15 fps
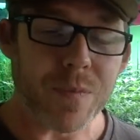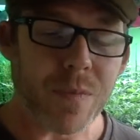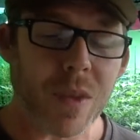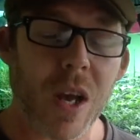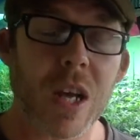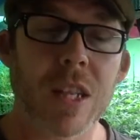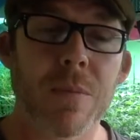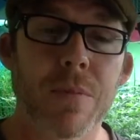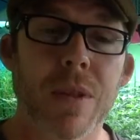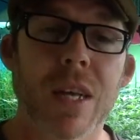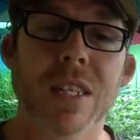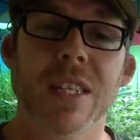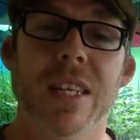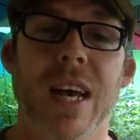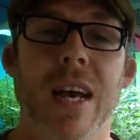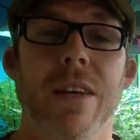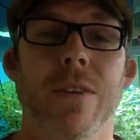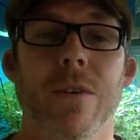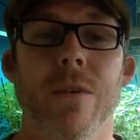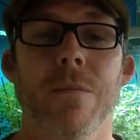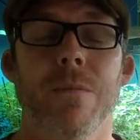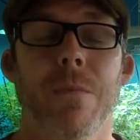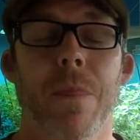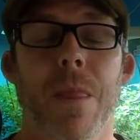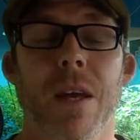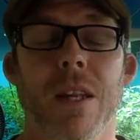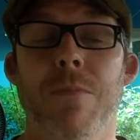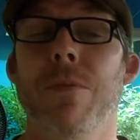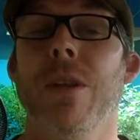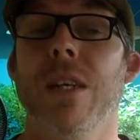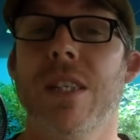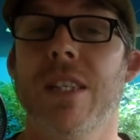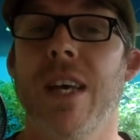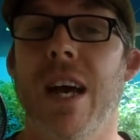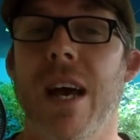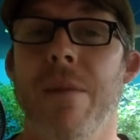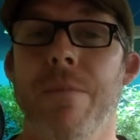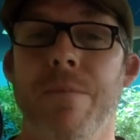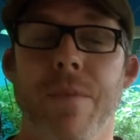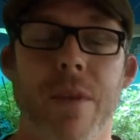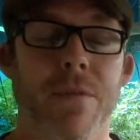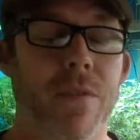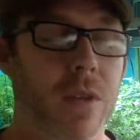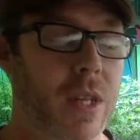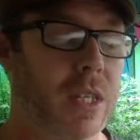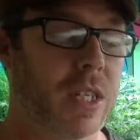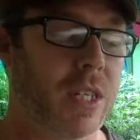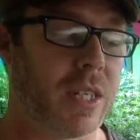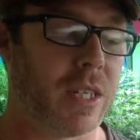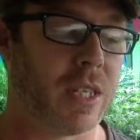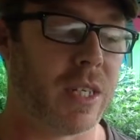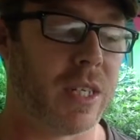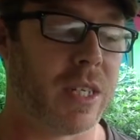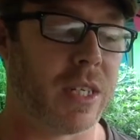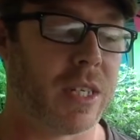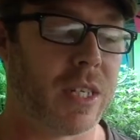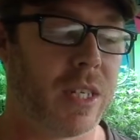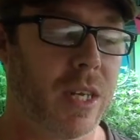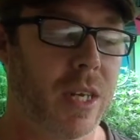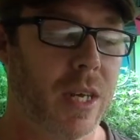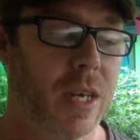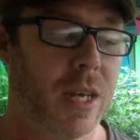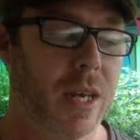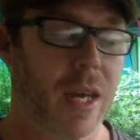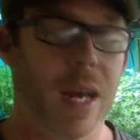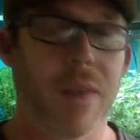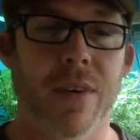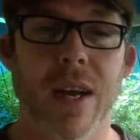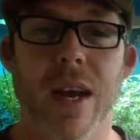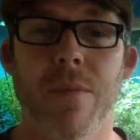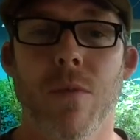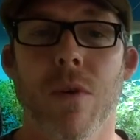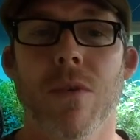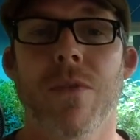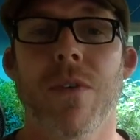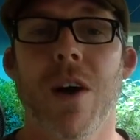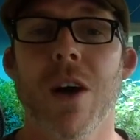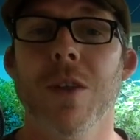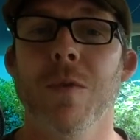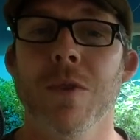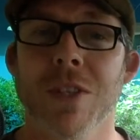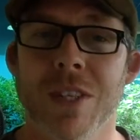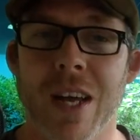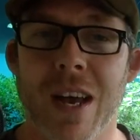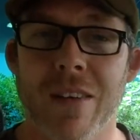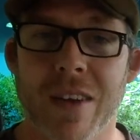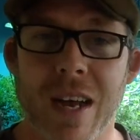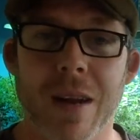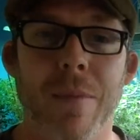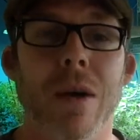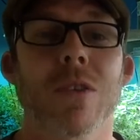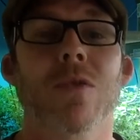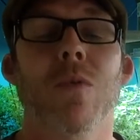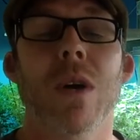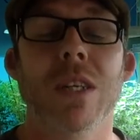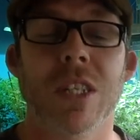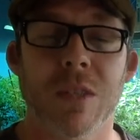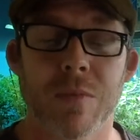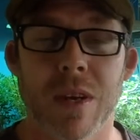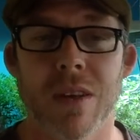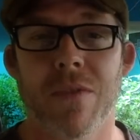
on the plus side, dude, on the plus side, if you're listening to this, I've got more followers now. I've got about twice as many